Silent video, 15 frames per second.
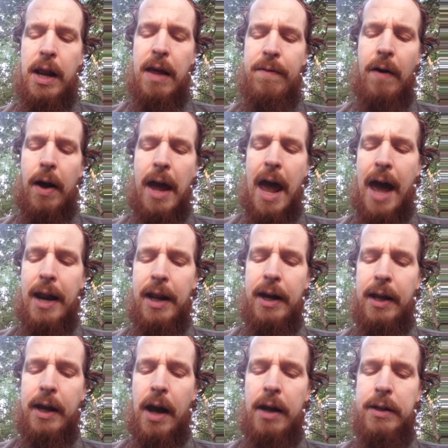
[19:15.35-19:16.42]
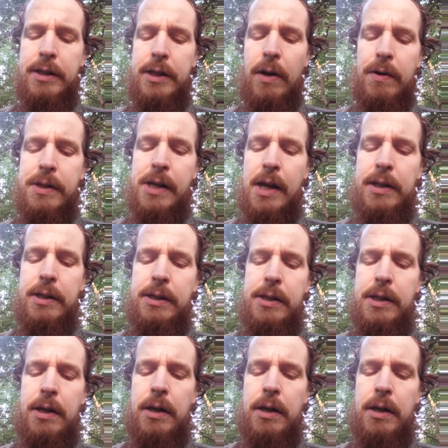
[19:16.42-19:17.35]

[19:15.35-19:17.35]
if I had any guts or sense,